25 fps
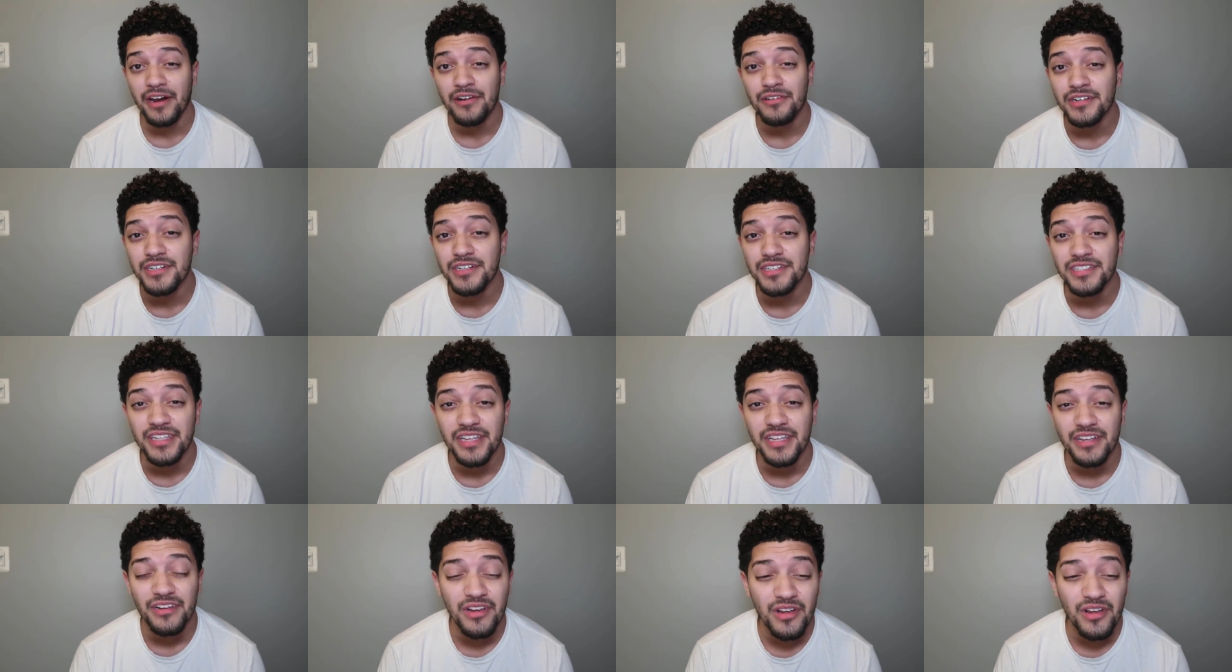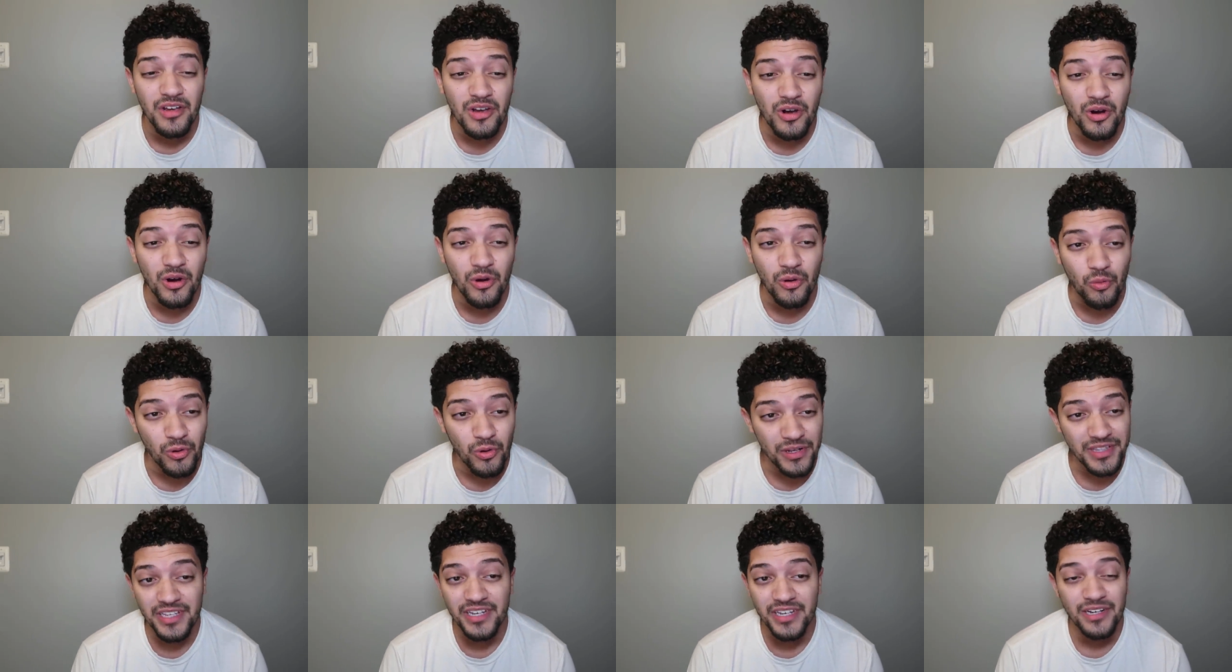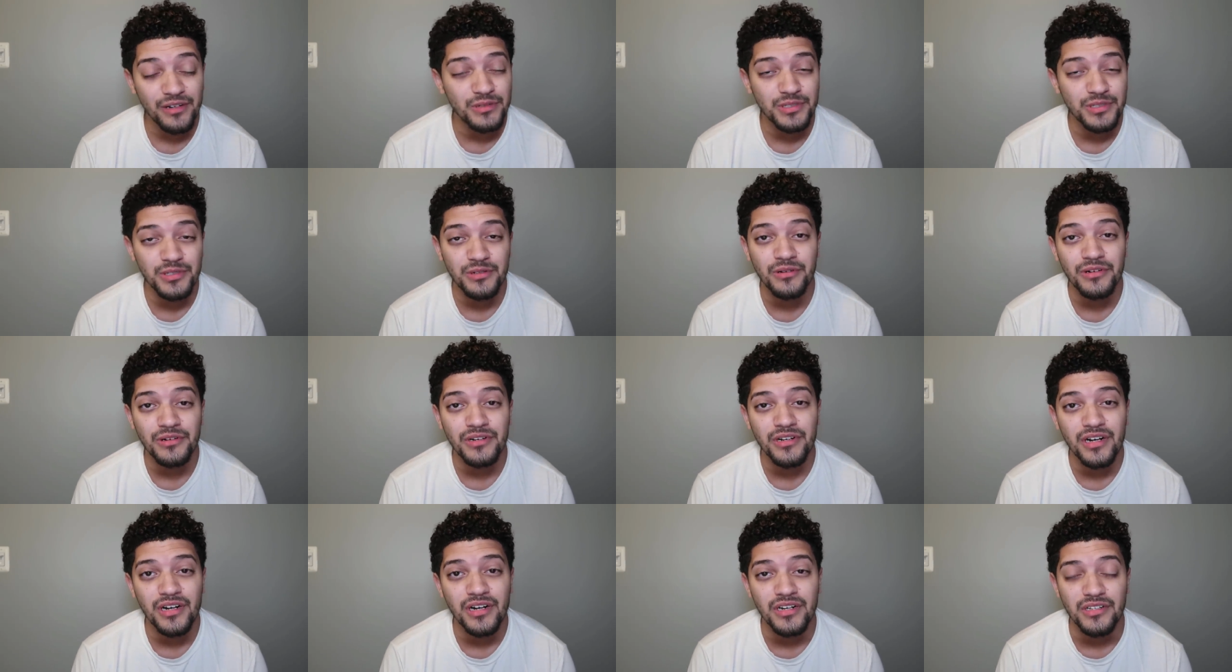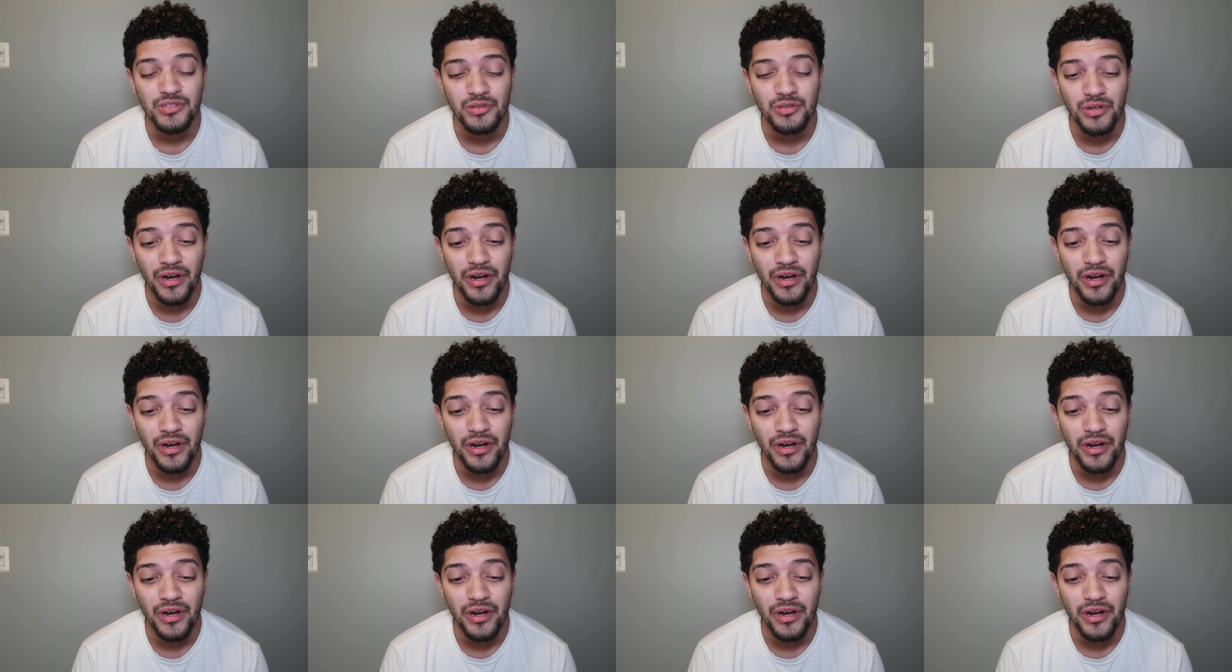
I don't understand what the hell was going on.